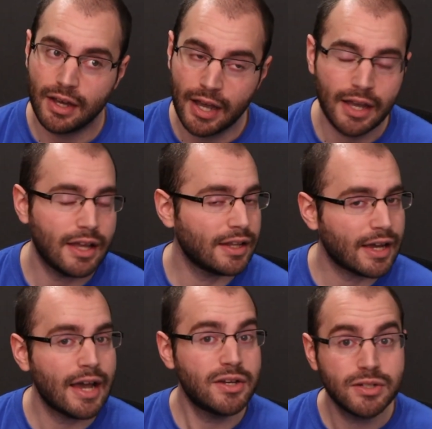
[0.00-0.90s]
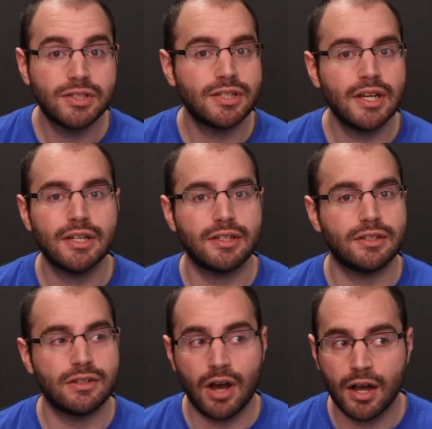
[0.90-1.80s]
I could see it
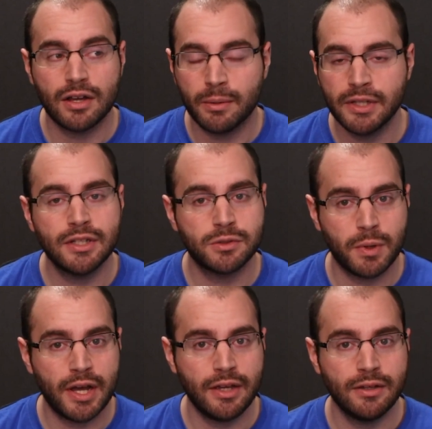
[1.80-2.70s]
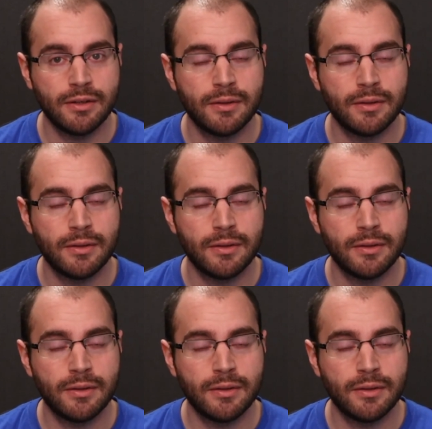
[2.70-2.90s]
not going this way.